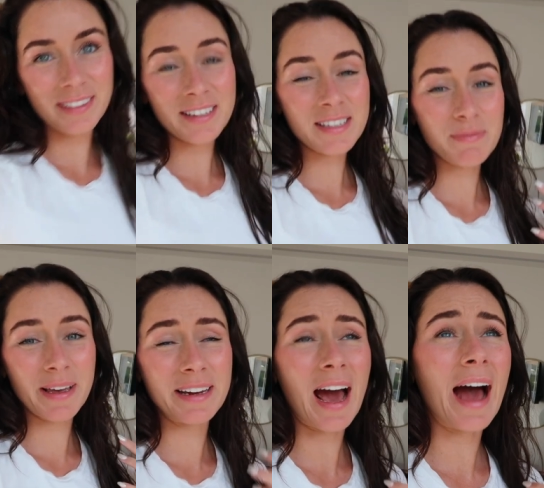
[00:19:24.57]
this has
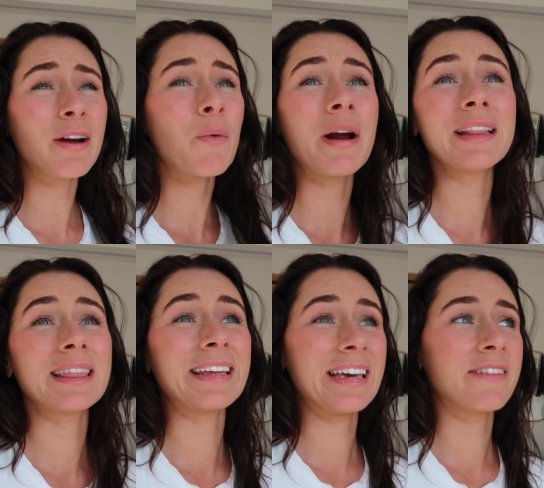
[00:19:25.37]
been, I don't wanna
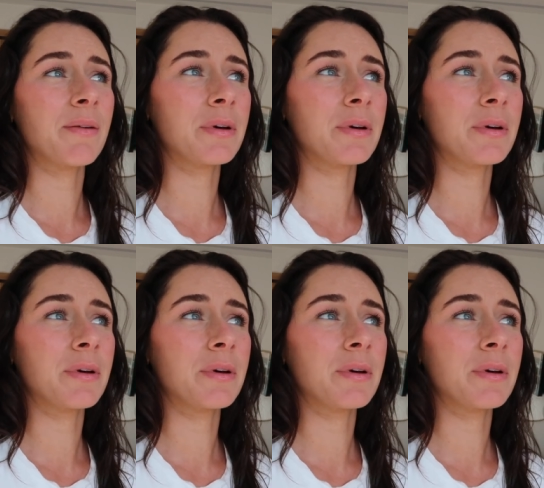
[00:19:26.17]
leave.